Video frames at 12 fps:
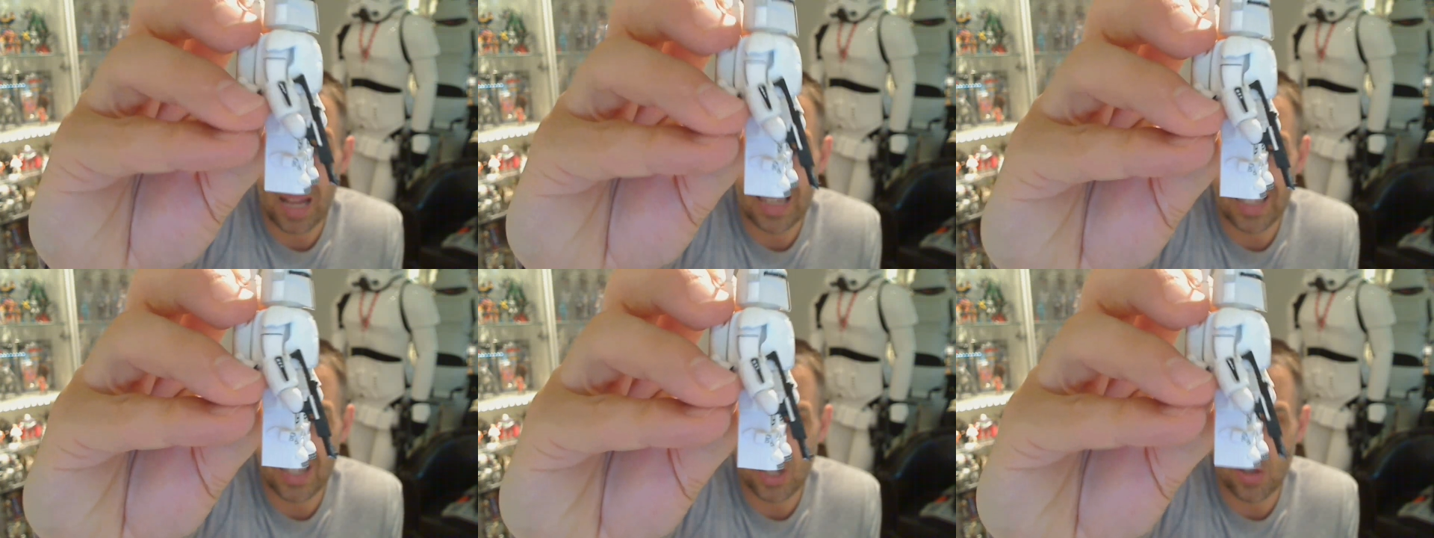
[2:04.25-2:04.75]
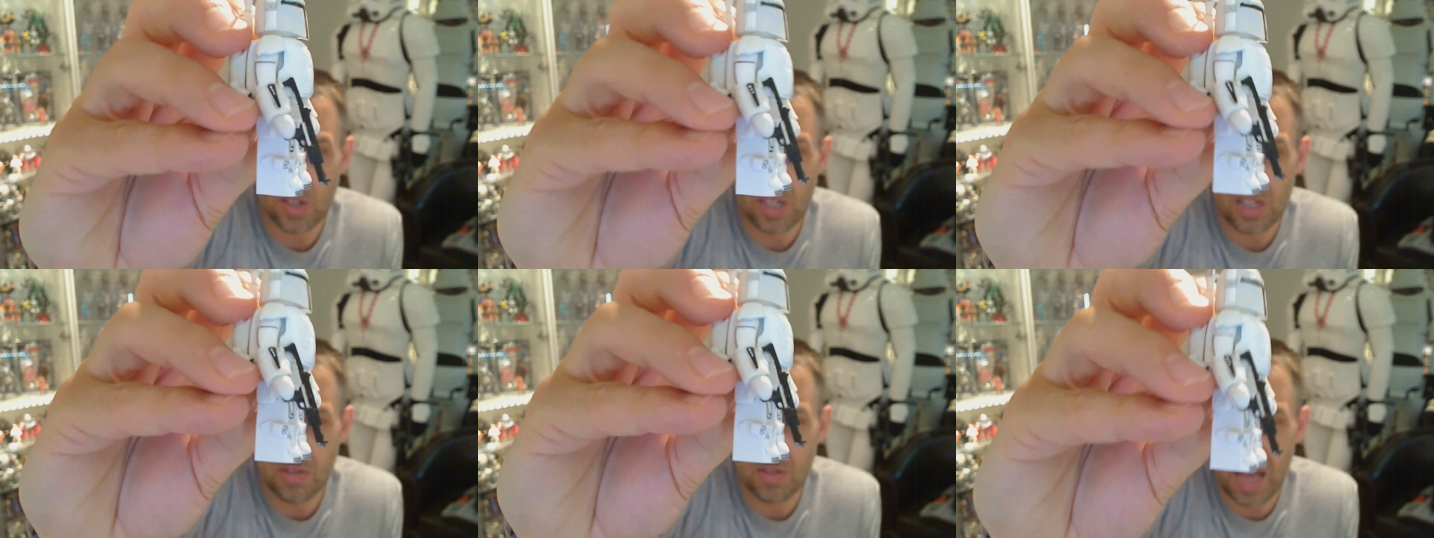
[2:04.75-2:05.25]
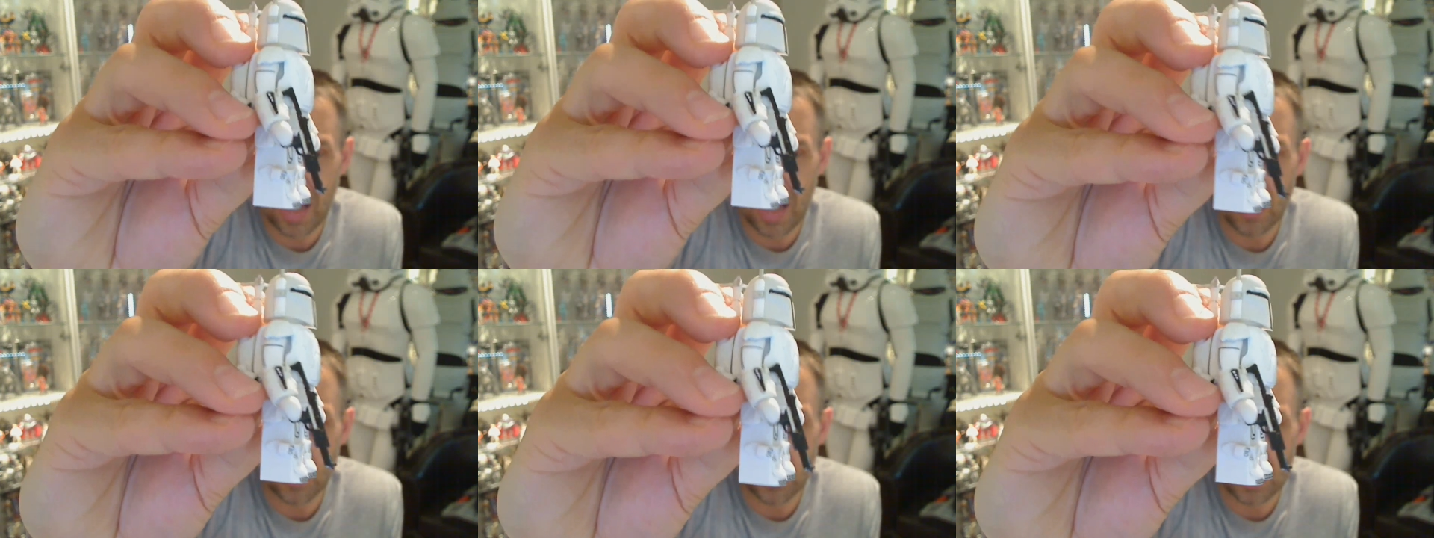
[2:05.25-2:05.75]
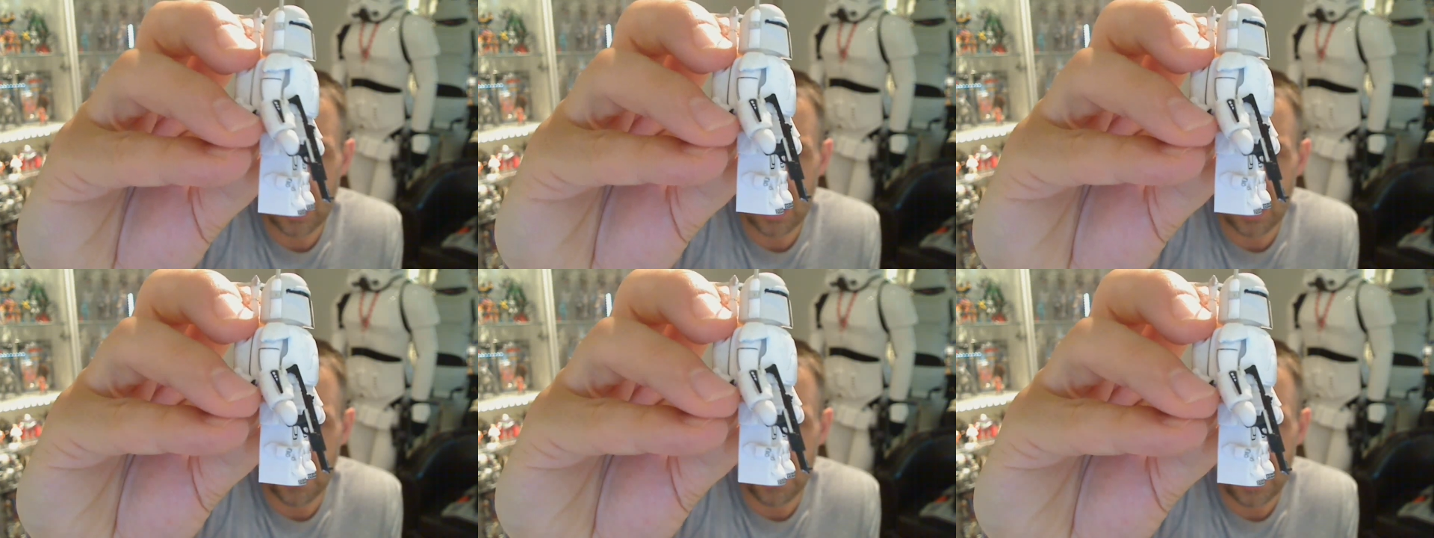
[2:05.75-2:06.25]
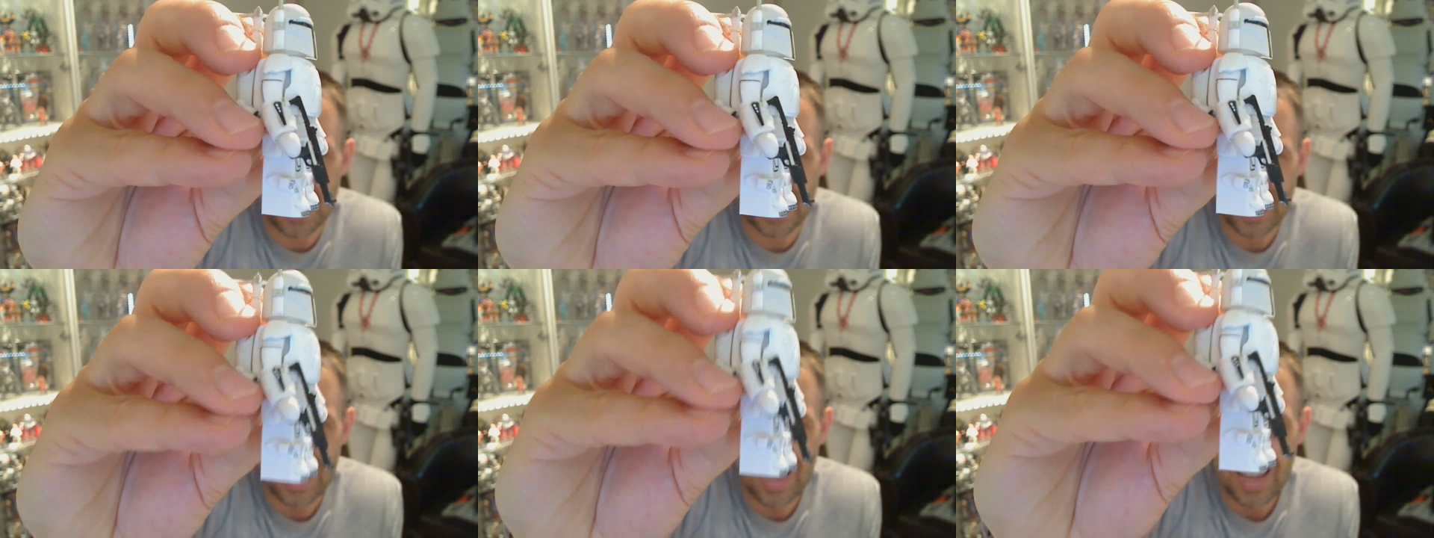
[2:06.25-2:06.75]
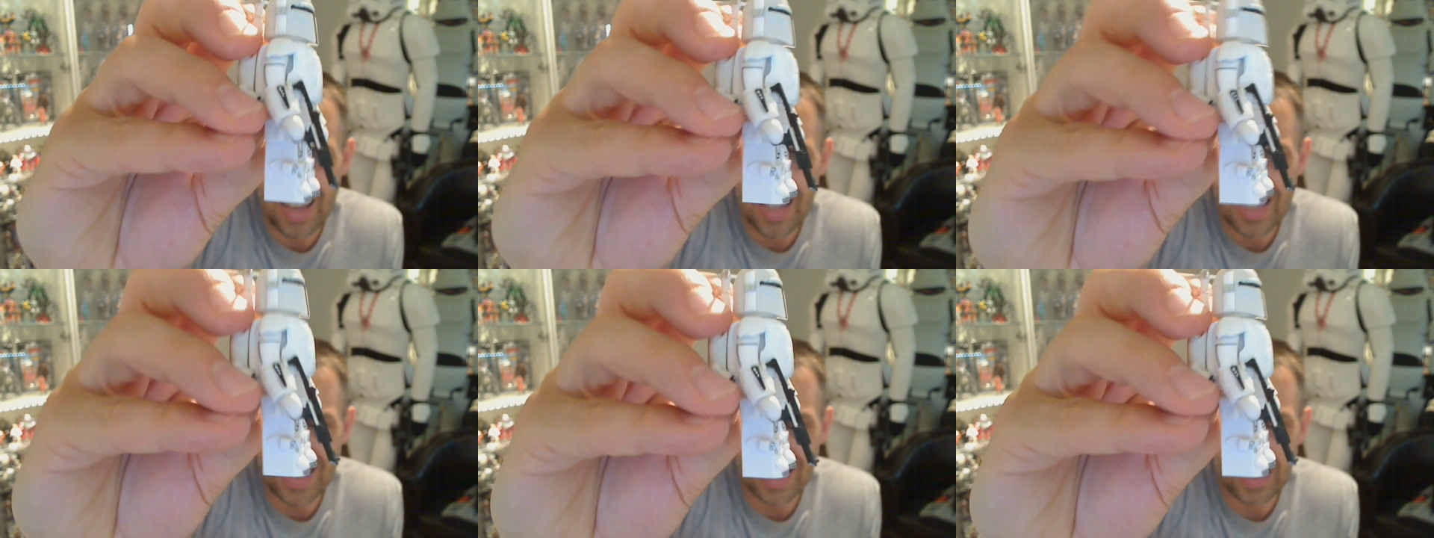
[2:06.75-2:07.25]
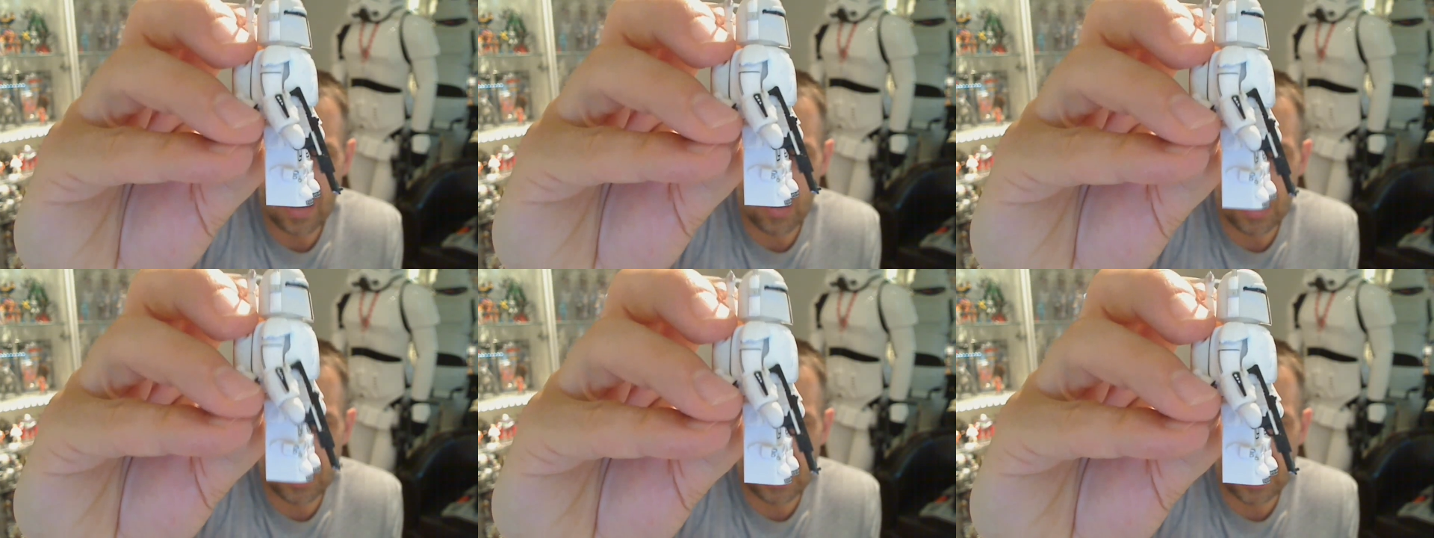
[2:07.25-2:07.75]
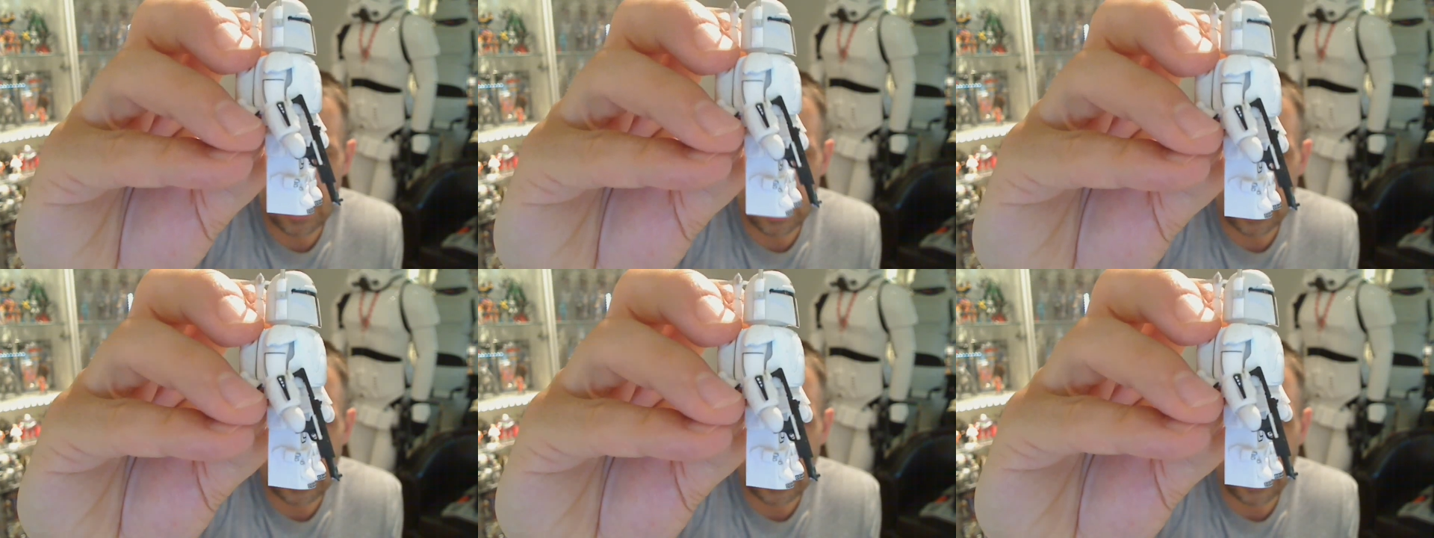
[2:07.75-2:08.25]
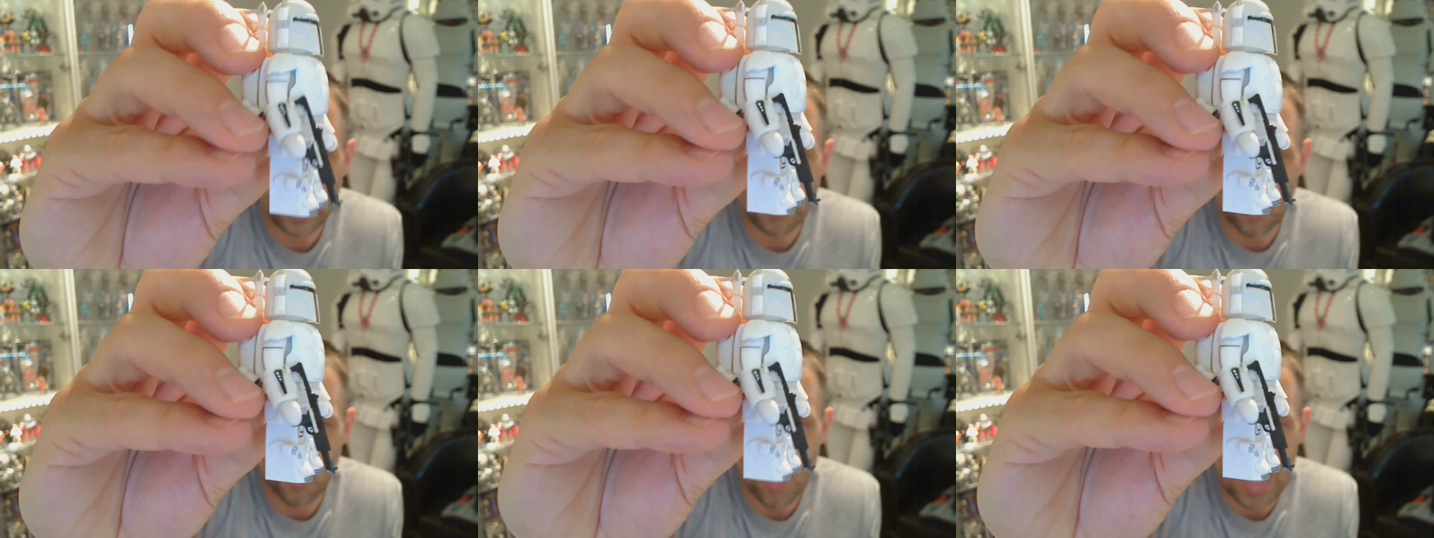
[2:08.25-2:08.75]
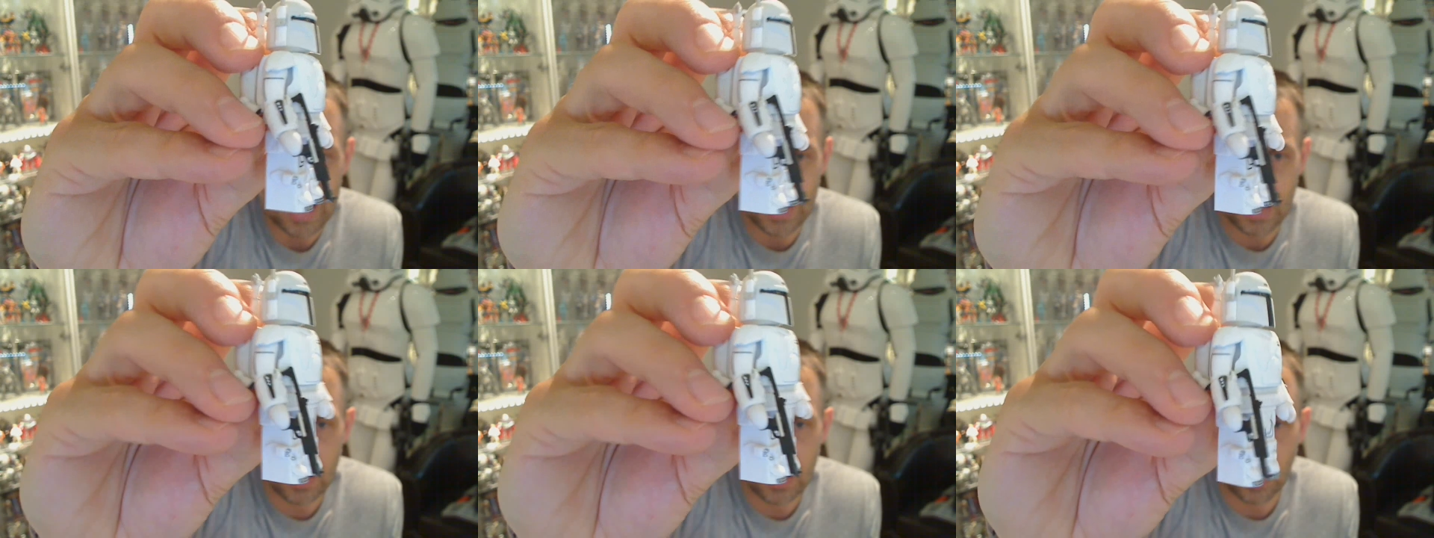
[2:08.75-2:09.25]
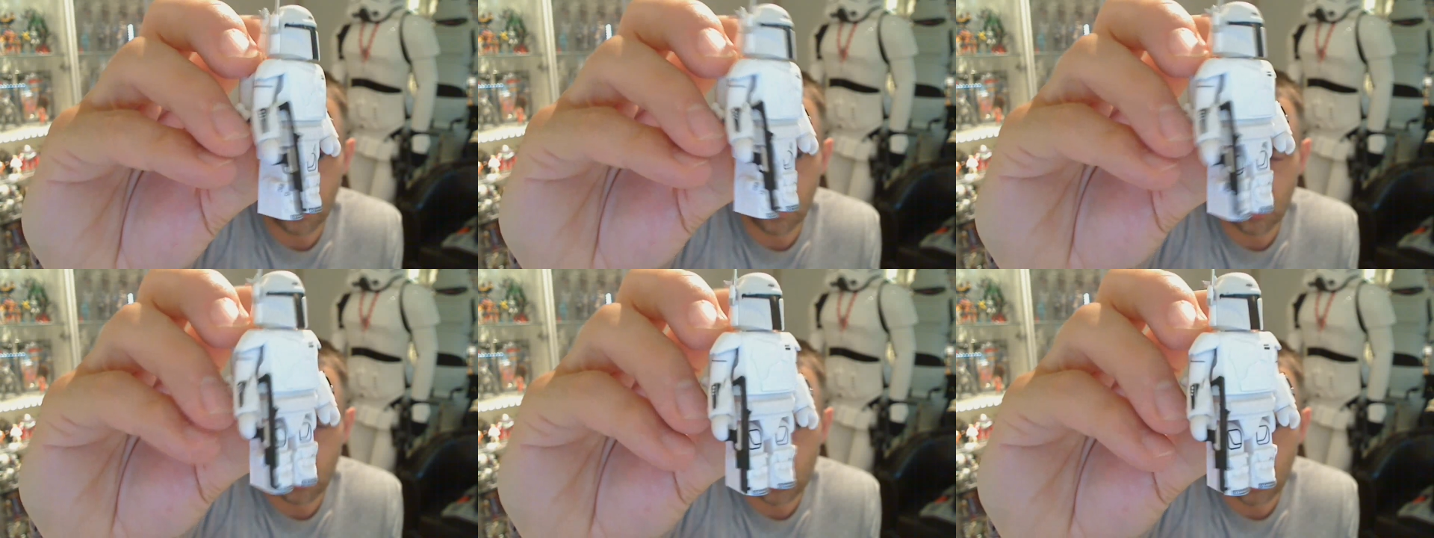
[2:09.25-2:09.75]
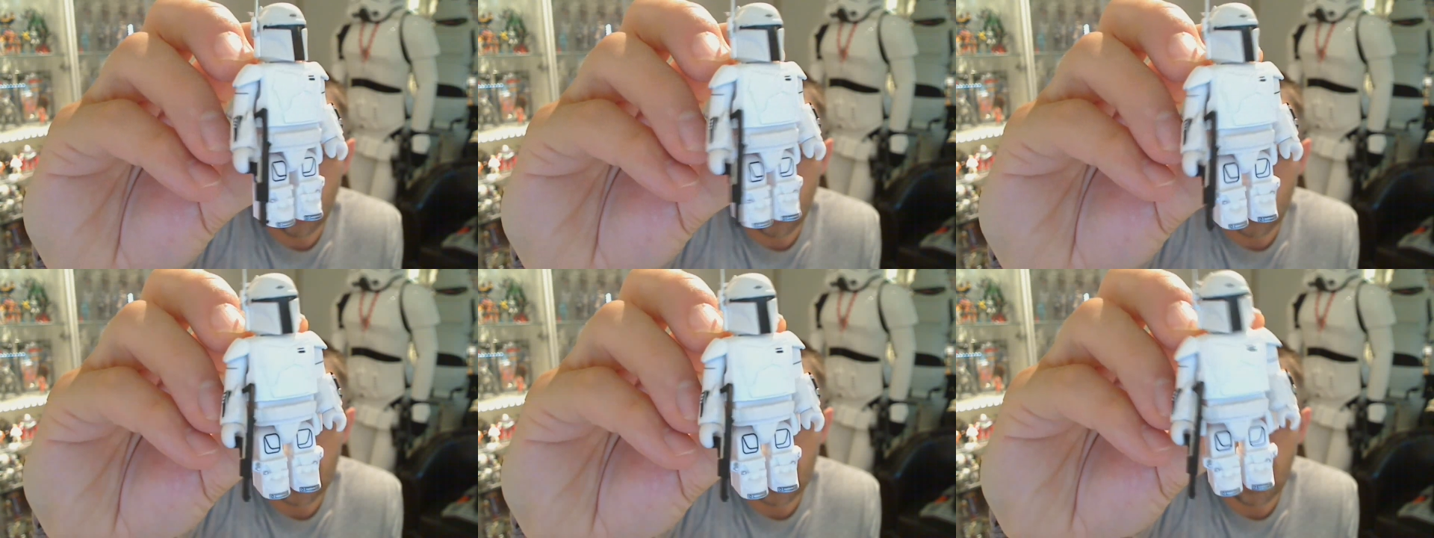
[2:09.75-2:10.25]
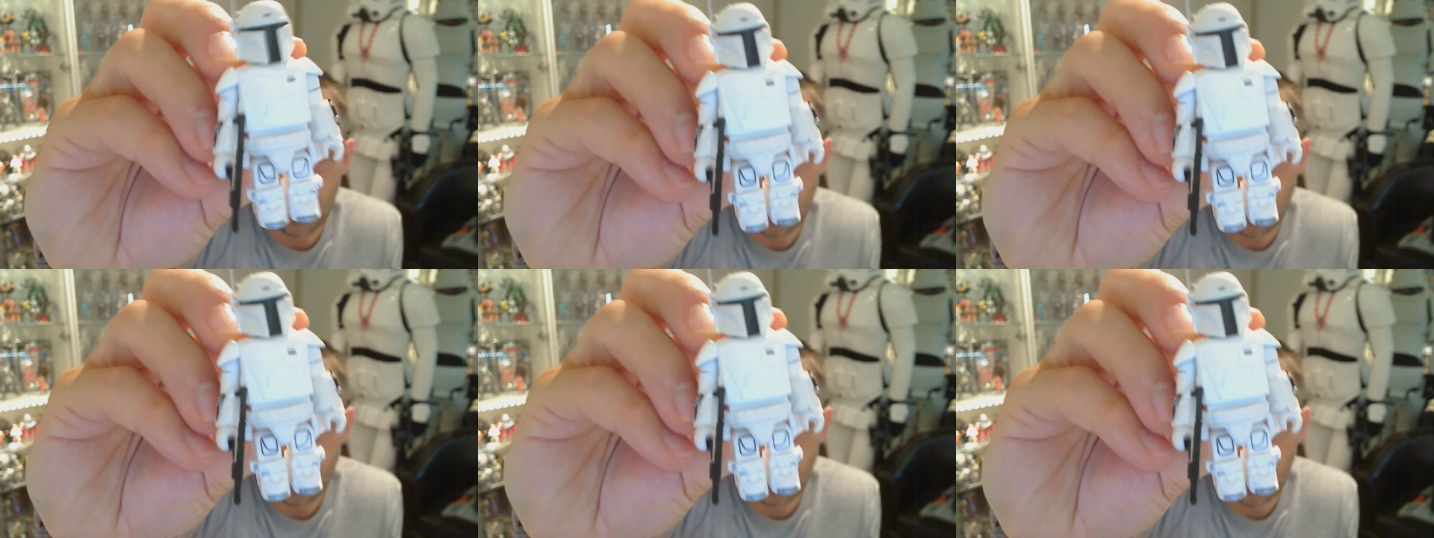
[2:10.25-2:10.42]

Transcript: Nobody's mouth can be seen.